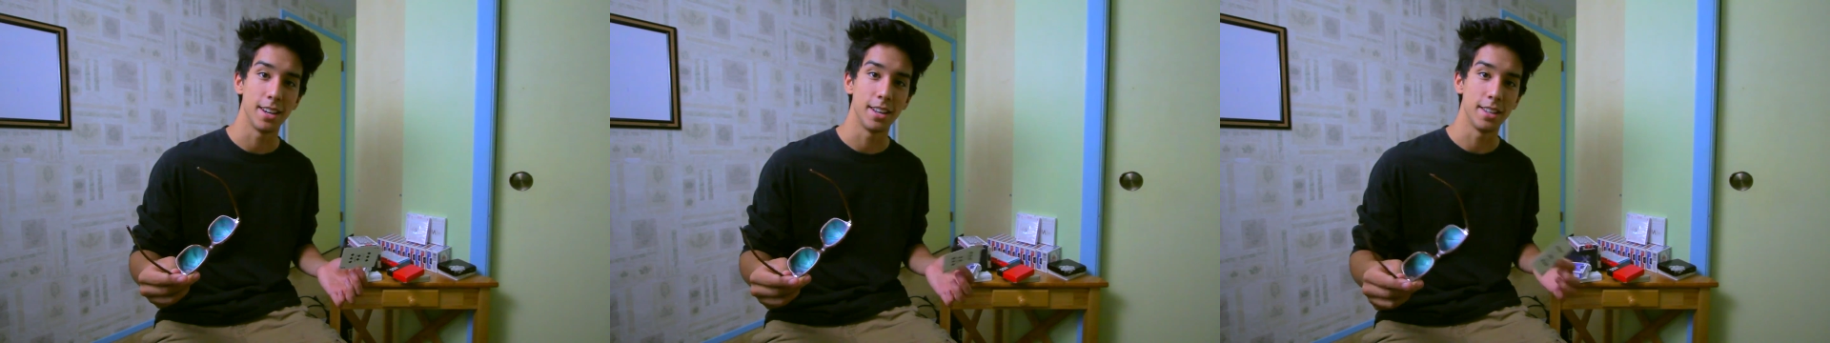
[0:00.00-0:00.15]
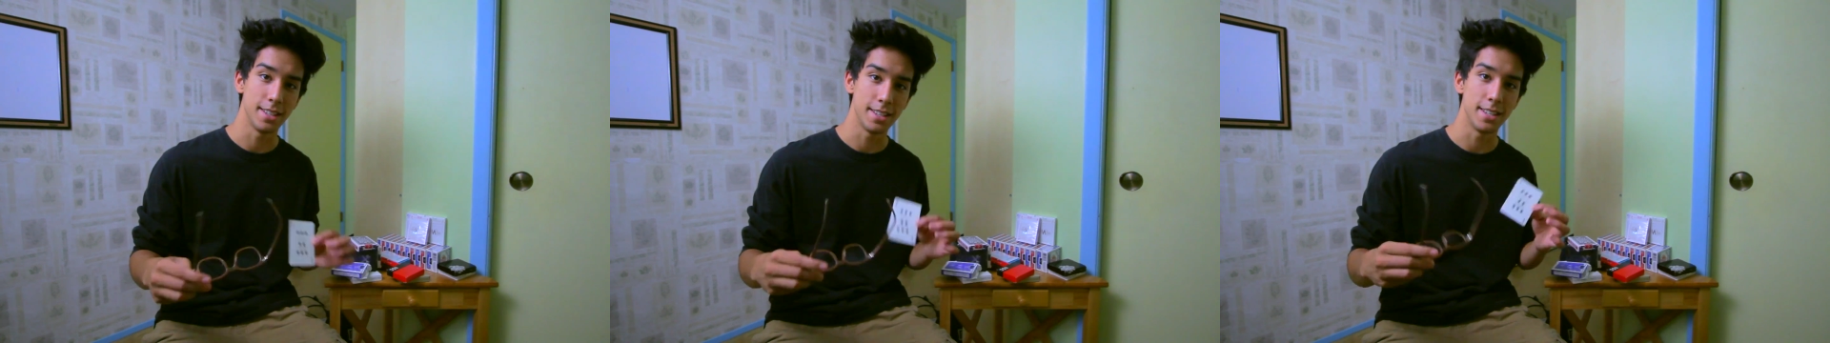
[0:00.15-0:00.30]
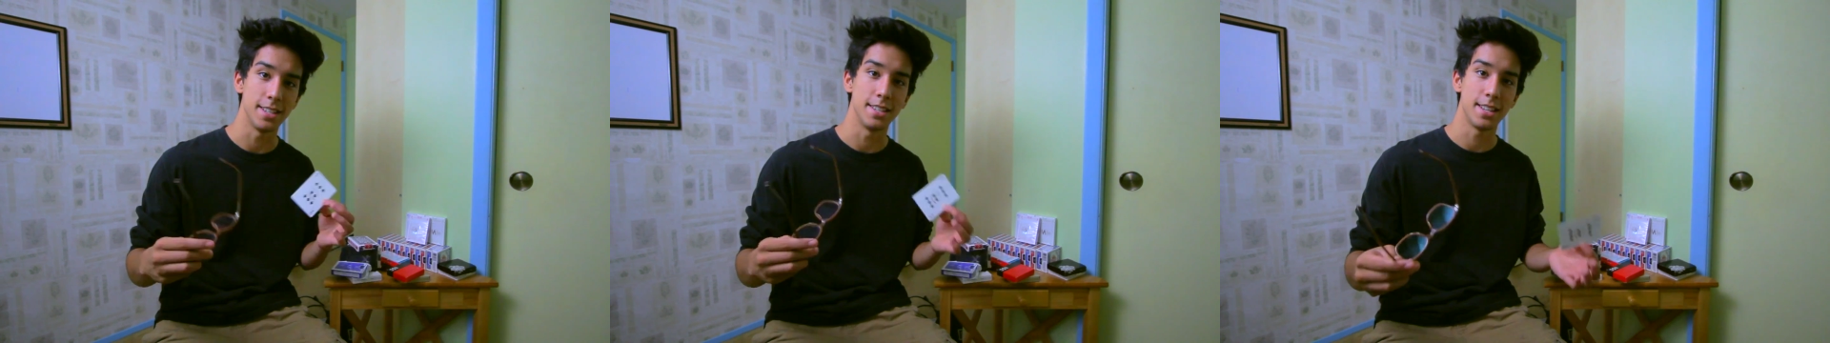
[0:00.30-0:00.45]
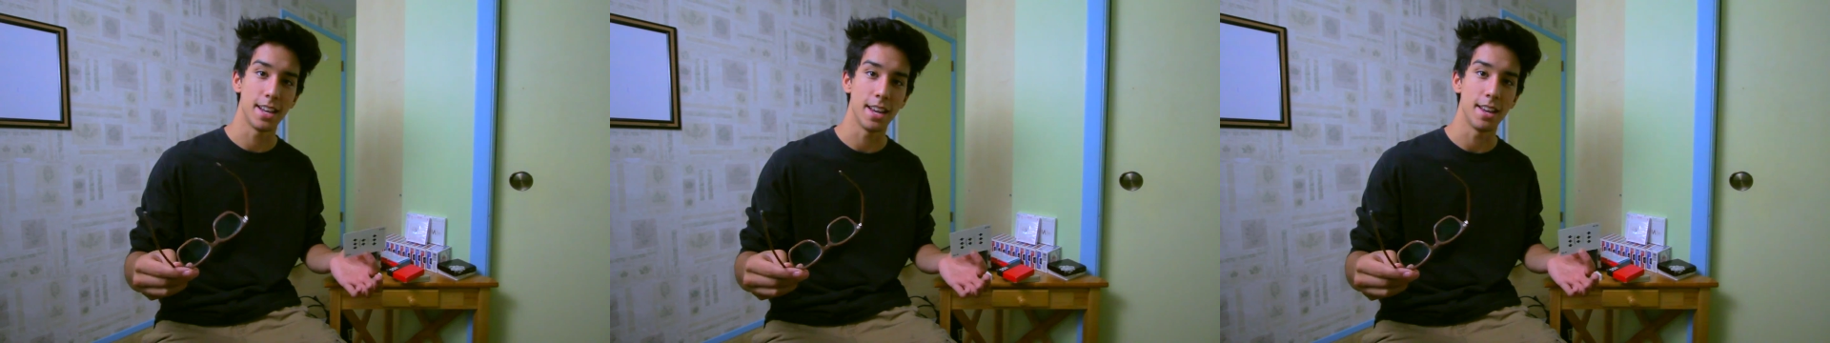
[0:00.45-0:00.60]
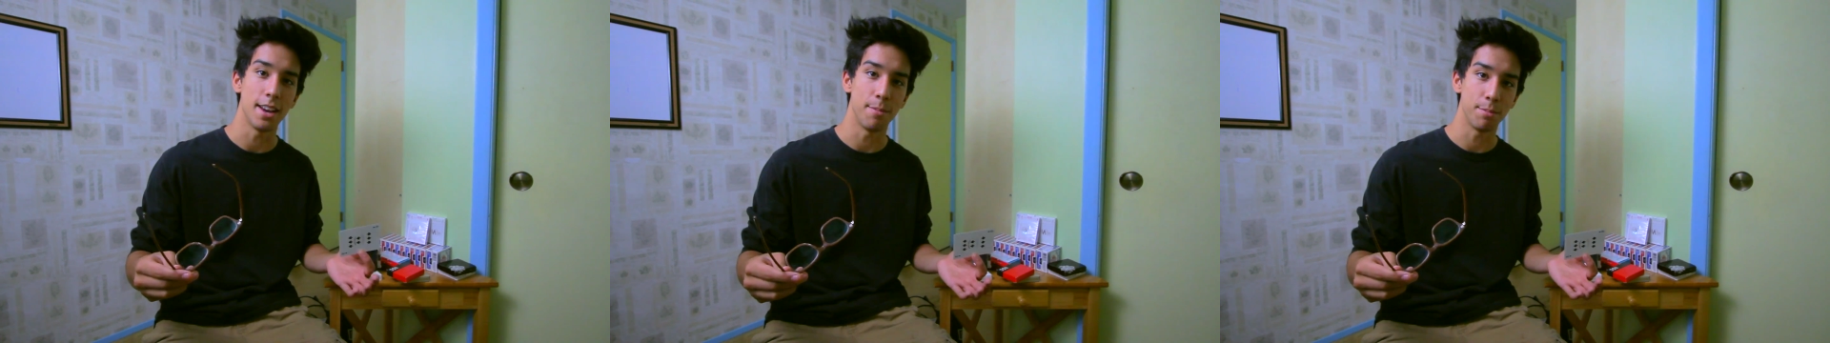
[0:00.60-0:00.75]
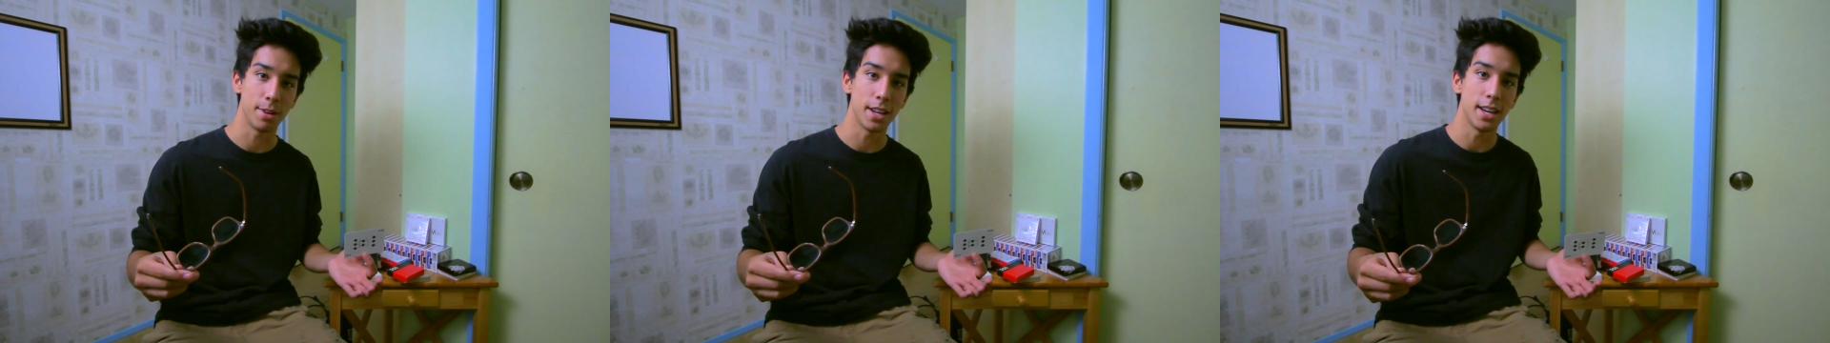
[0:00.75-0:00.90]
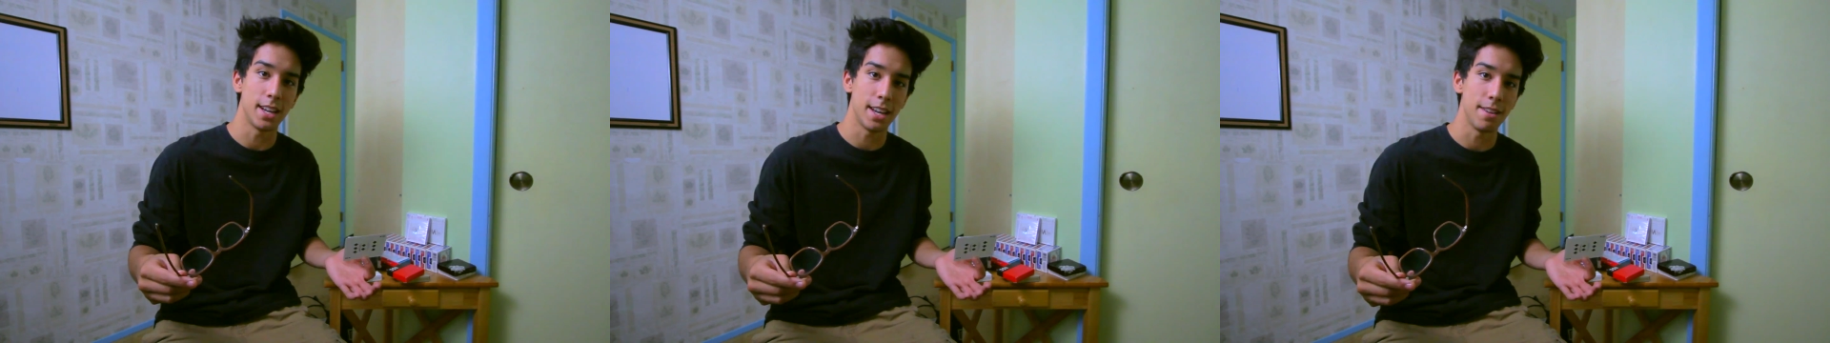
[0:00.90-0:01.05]

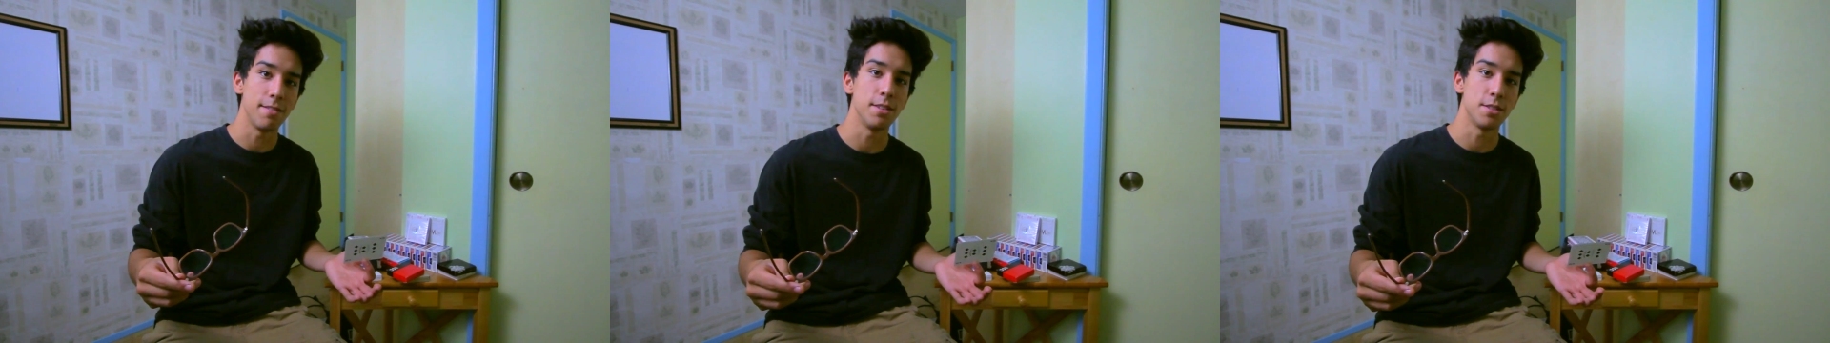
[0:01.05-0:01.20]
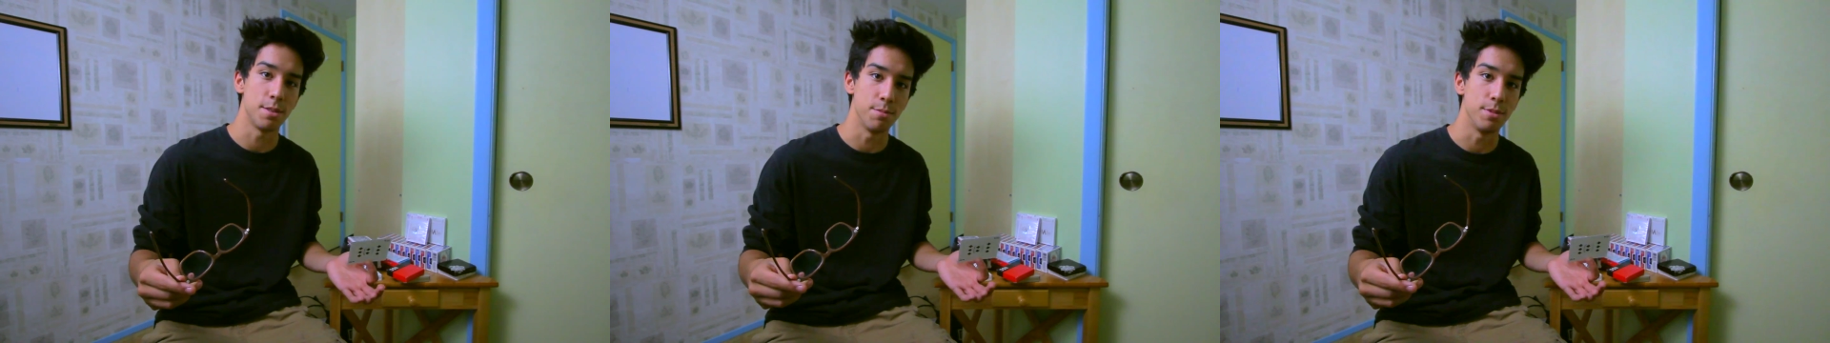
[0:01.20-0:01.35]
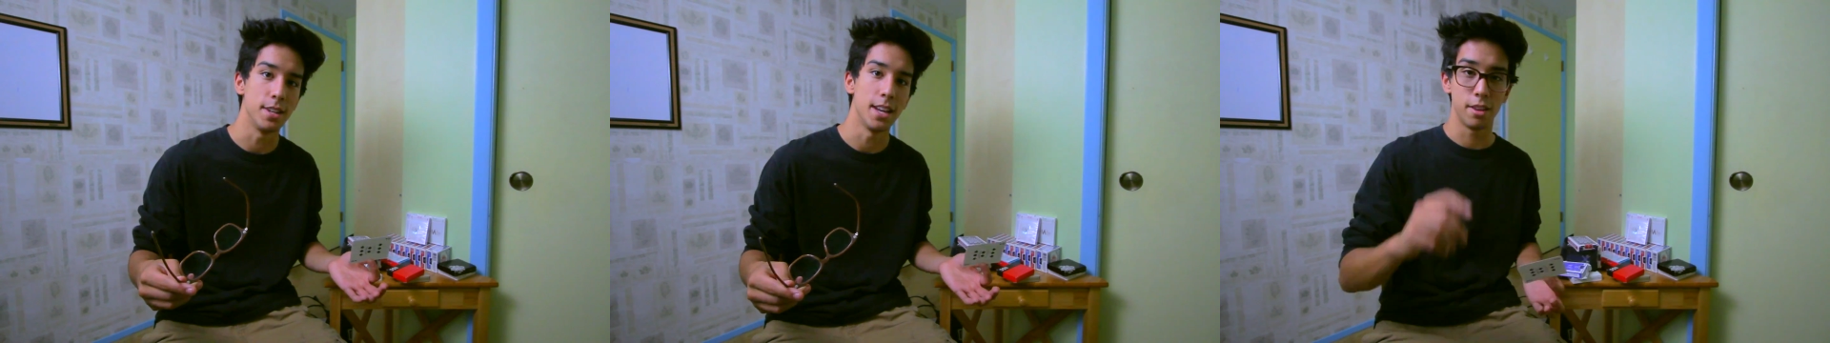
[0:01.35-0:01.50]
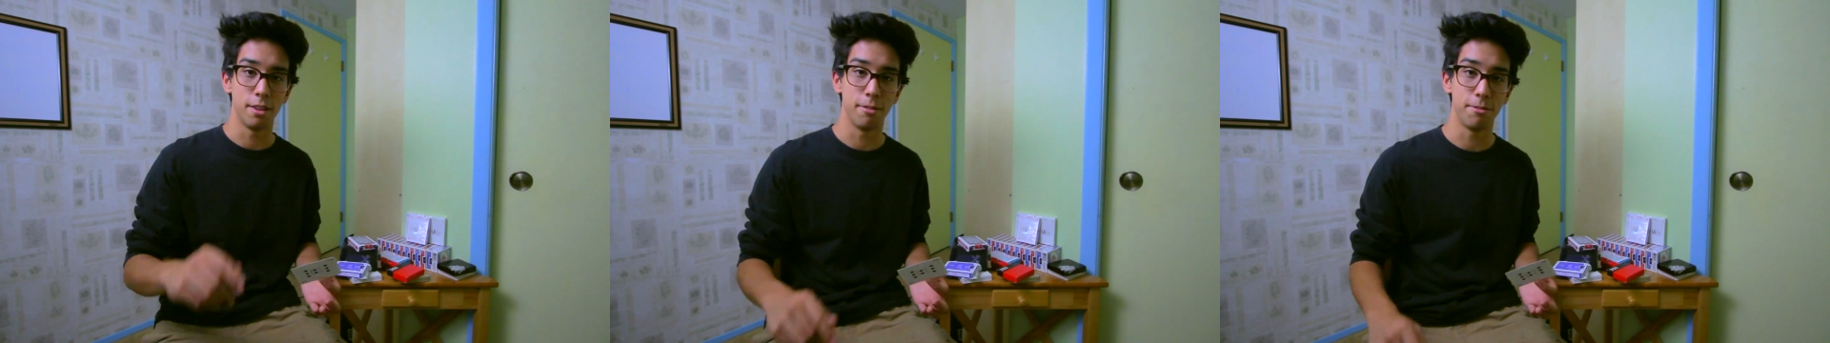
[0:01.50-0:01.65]
I'm going to give you some tips.